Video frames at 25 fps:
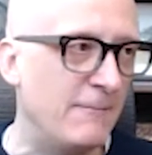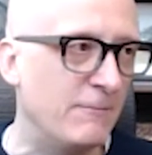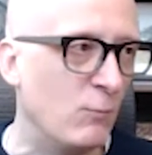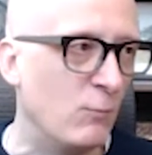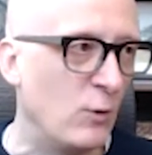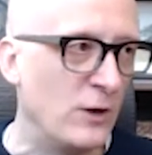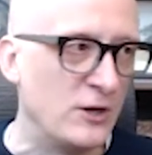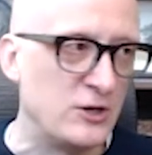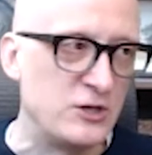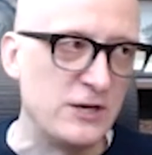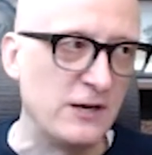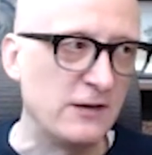
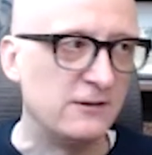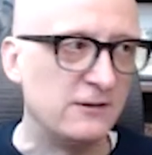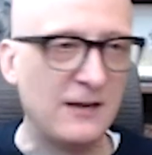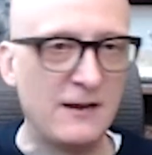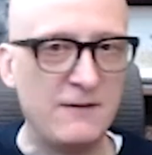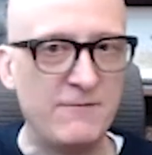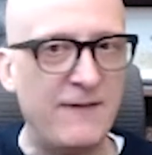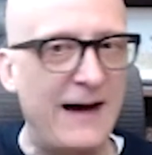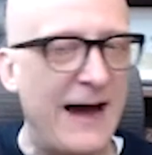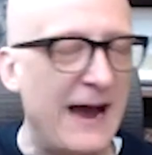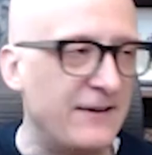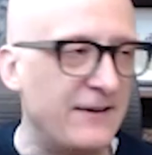which is
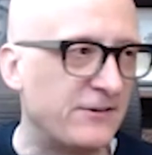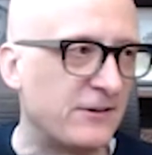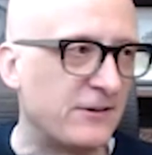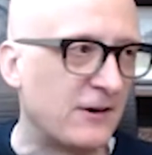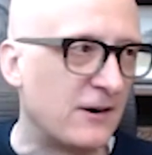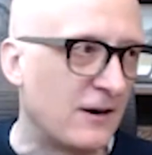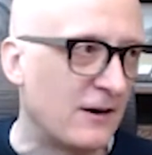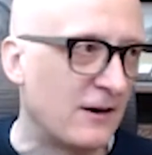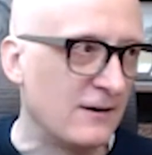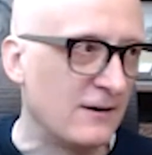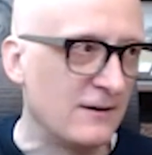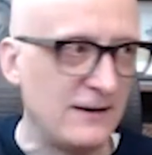
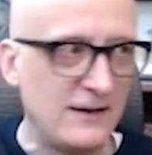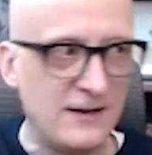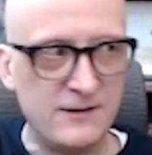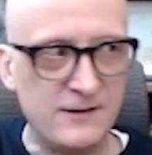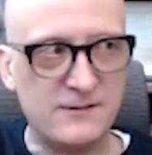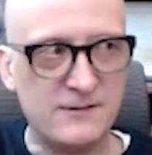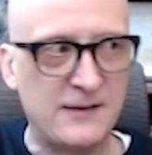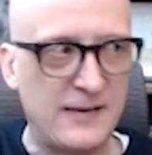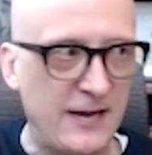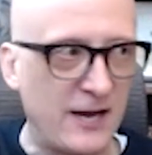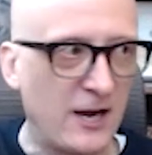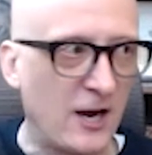advisor
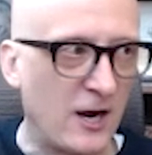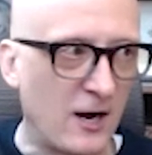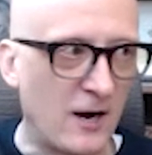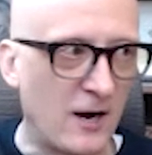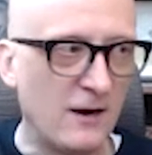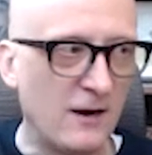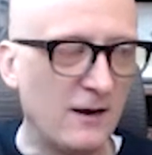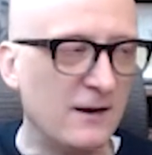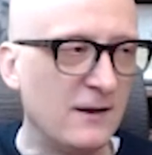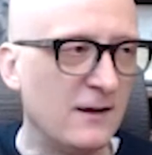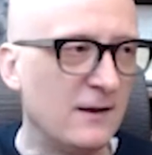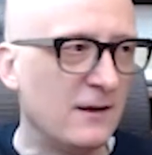is here.